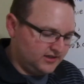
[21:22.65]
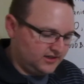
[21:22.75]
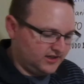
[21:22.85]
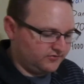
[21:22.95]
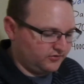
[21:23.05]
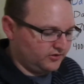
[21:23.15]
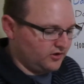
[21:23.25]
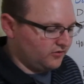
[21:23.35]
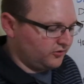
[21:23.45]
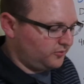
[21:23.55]
and for the
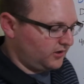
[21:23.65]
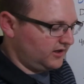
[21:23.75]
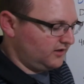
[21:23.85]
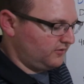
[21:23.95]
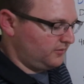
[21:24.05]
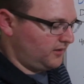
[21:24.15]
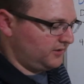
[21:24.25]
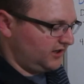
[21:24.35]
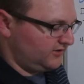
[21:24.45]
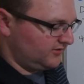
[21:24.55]
overspreading of
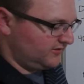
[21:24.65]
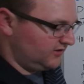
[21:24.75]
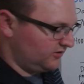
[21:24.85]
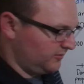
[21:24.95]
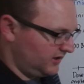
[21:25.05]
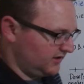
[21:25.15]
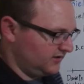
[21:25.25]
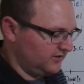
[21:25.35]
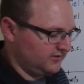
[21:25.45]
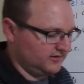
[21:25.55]
abominations he shall make it
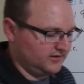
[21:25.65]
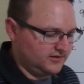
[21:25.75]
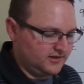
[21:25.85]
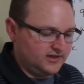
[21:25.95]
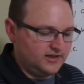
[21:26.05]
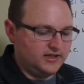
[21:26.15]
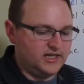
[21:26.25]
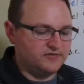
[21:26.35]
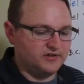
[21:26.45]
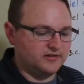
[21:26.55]
desolate,
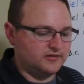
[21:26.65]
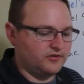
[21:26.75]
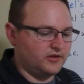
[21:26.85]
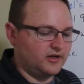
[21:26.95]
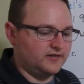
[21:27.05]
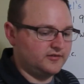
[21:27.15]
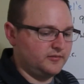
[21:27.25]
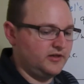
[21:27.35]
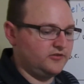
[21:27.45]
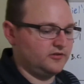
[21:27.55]
even until the
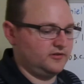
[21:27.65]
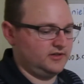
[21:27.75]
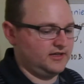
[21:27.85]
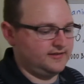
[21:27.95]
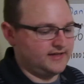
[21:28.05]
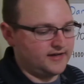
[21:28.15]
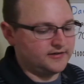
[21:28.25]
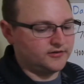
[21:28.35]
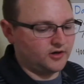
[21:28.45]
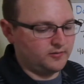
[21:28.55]
consummation, and that
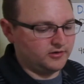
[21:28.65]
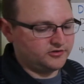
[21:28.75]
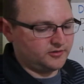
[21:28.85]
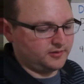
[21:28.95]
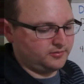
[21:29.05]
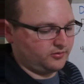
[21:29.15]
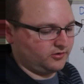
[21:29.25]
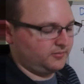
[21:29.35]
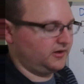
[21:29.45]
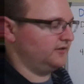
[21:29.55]
determined shall be poured
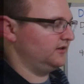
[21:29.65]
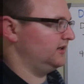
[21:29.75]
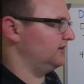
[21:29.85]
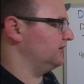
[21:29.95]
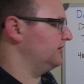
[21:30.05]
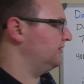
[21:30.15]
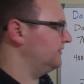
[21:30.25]
upon the desolate.